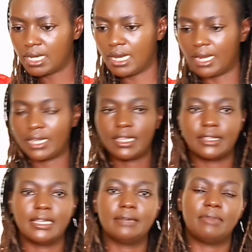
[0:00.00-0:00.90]
another
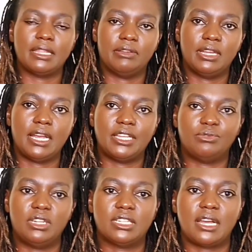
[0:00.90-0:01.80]
thing, by the way, guys,
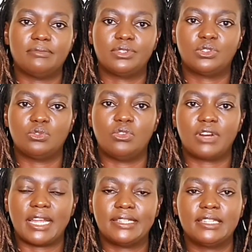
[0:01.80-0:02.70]
when it comes to
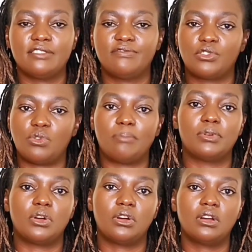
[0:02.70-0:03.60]
writing for your
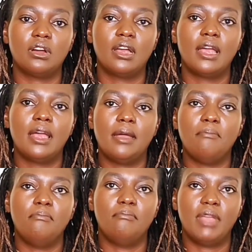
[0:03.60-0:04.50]
blog,
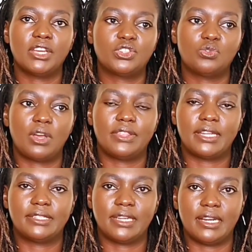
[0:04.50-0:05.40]
make sure
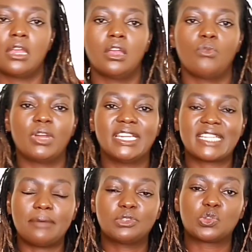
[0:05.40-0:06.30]
that when
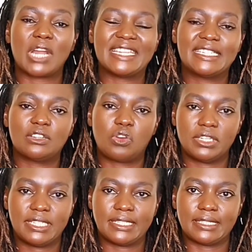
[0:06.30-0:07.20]
it comes to writing
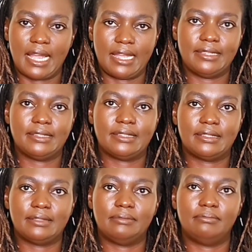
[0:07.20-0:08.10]
content,
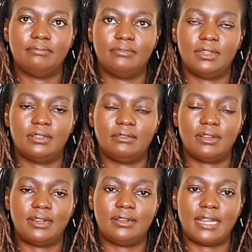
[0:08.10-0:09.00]
guys,
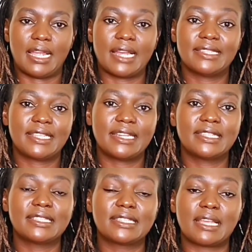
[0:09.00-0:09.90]
like I
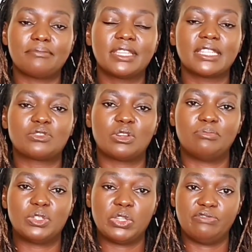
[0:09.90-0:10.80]
said, this is something that
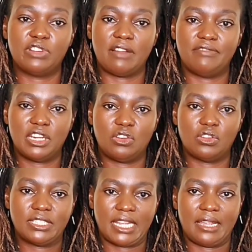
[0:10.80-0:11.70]
you'll be doing for a very
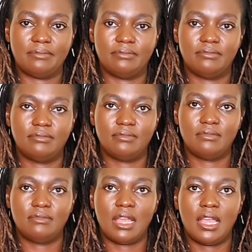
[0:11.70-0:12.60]
long time.
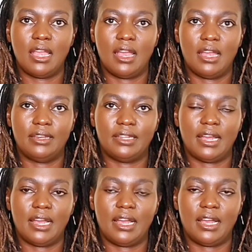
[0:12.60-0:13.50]
And
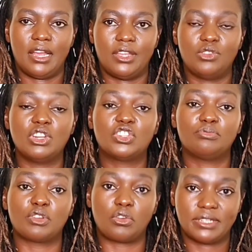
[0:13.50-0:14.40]
you need
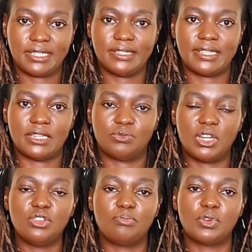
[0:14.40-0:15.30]
to be consistent.
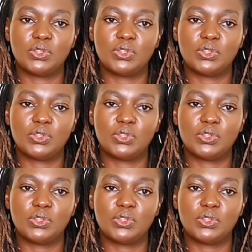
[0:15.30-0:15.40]
When you